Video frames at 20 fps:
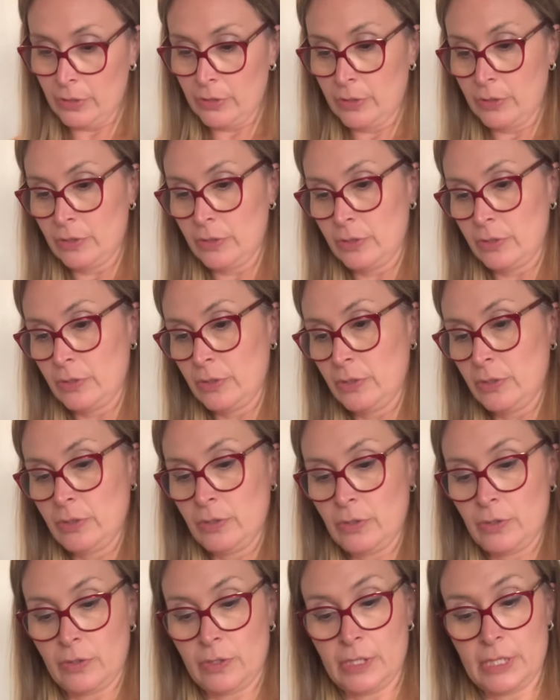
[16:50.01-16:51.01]

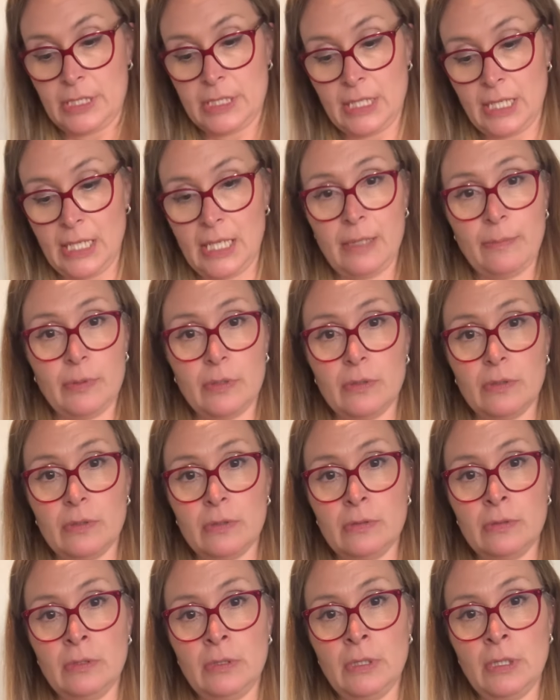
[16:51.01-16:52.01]
on a
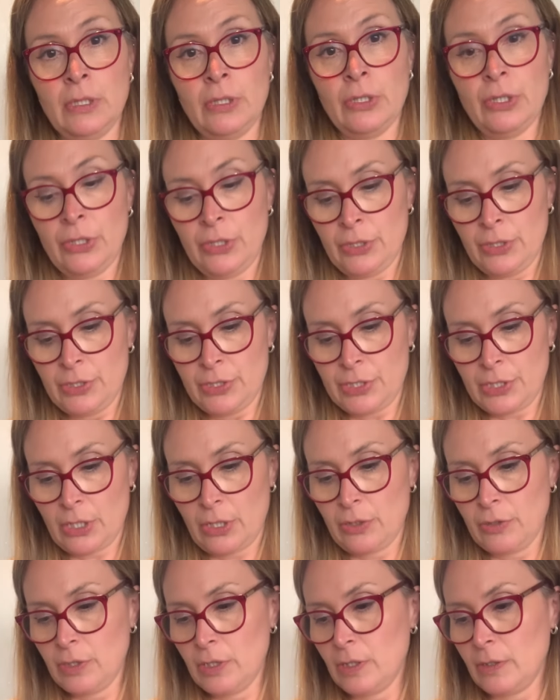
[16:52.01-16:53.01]
table. So,
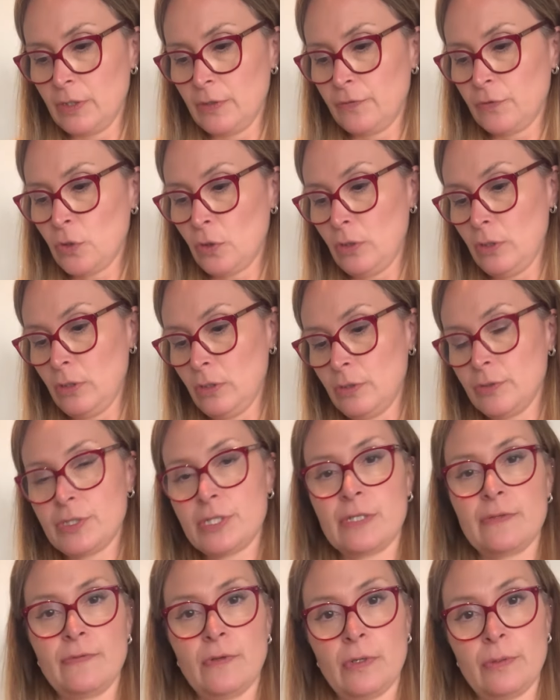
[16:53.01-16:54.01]
you know, you've got lots
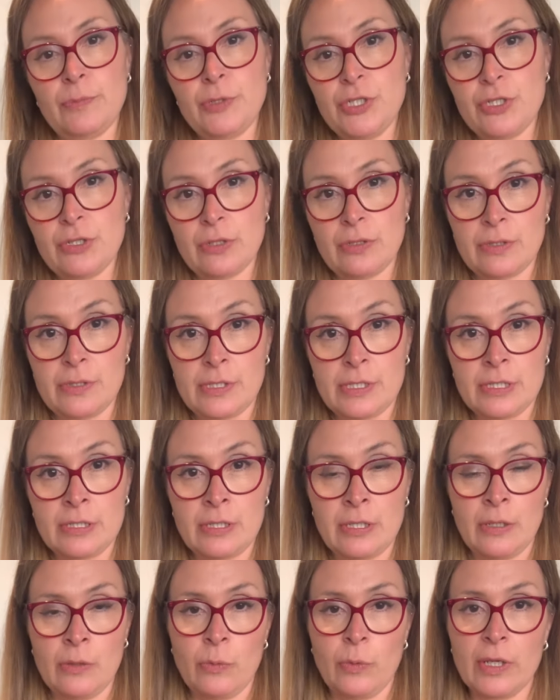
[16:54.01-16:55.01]
of options
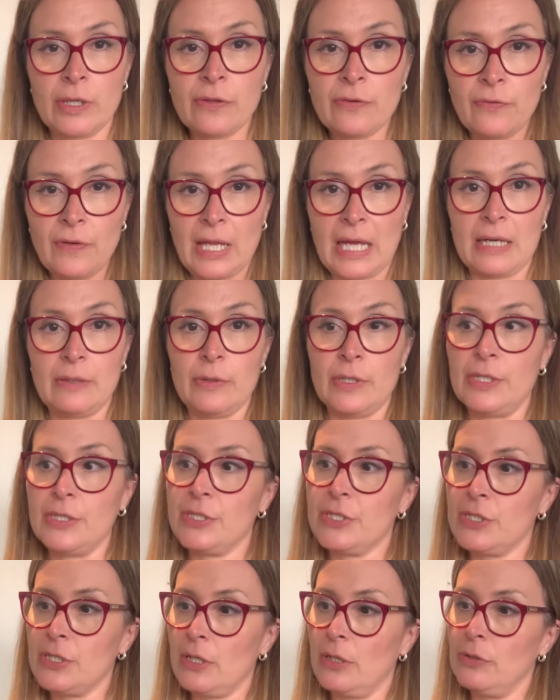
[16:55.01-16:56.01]
with flowers.
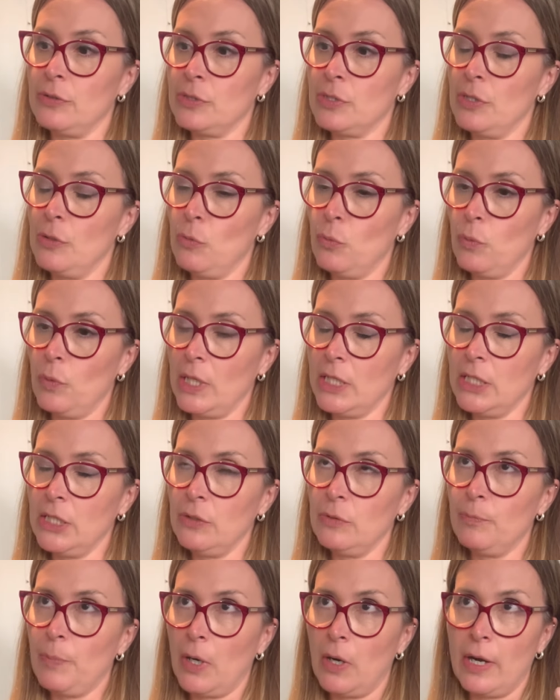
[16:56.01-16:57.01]
So when you
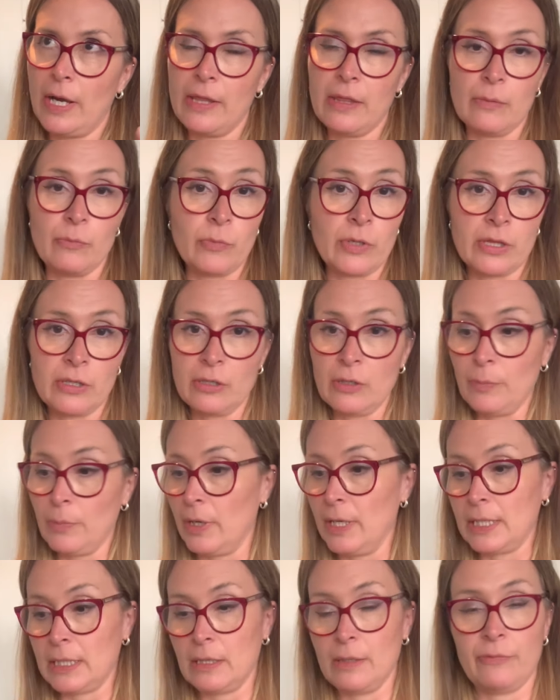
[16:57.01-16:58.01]
buy them, whether you're
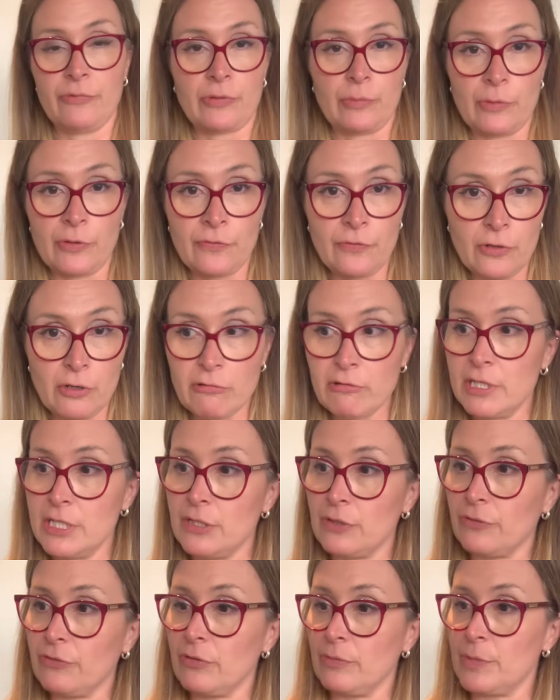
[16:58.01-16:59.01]
buying them from a florist
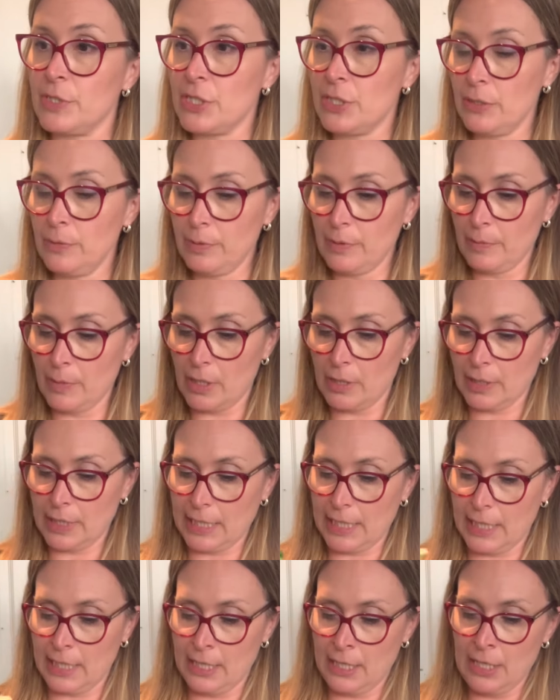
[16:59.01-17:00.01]
or from a
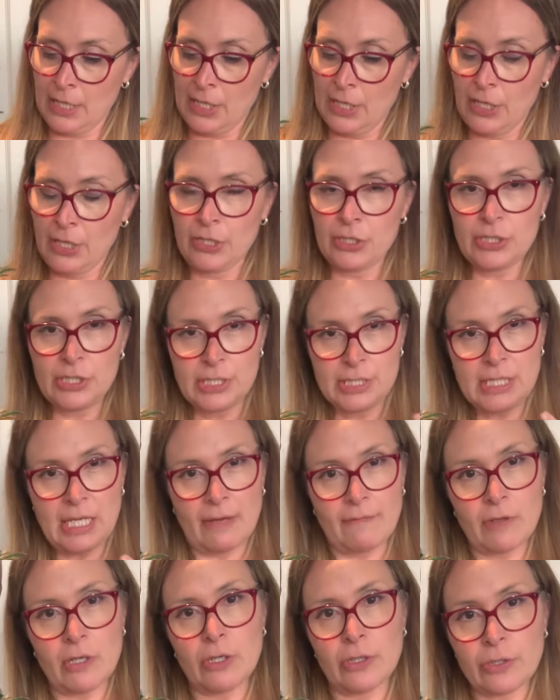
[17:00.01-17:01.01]
supermarket, just
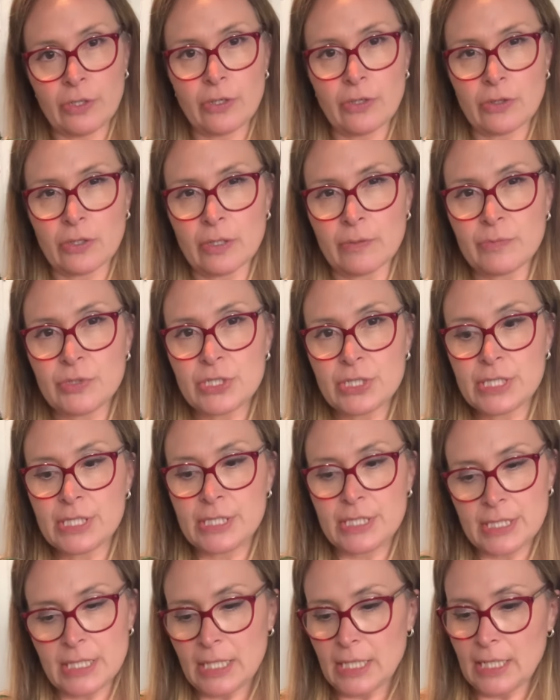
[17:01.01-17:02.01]
have a look at them, just
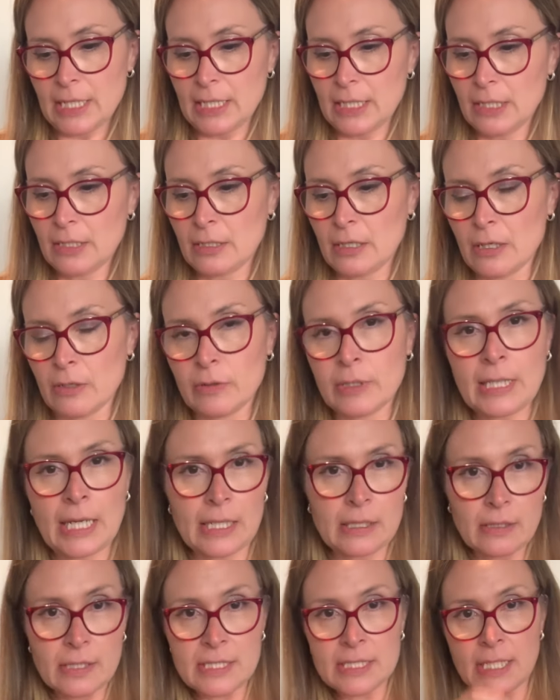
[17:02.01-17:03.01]
see, you know, can
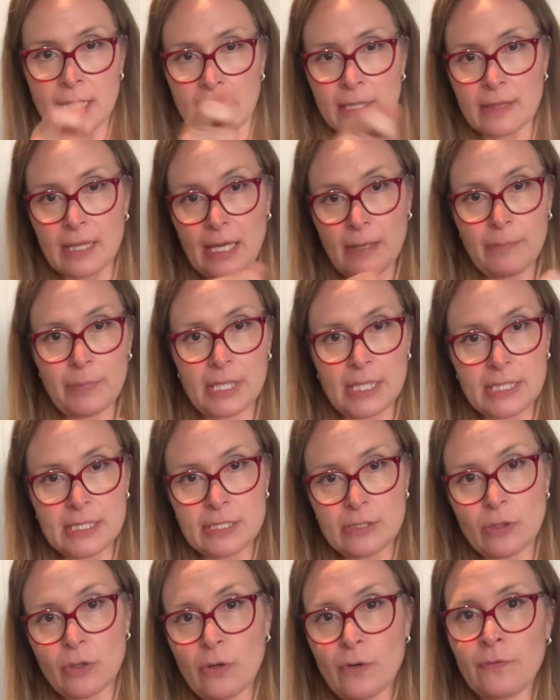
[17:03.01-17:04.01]
I take that piece
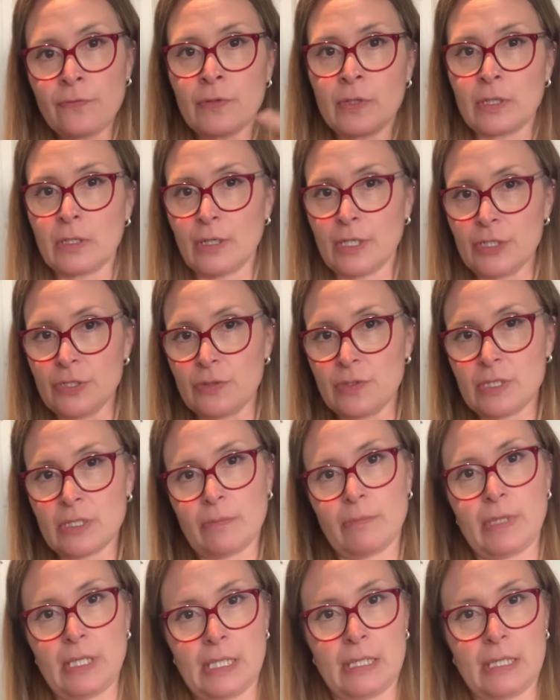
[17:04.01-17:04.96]
off? Can I do something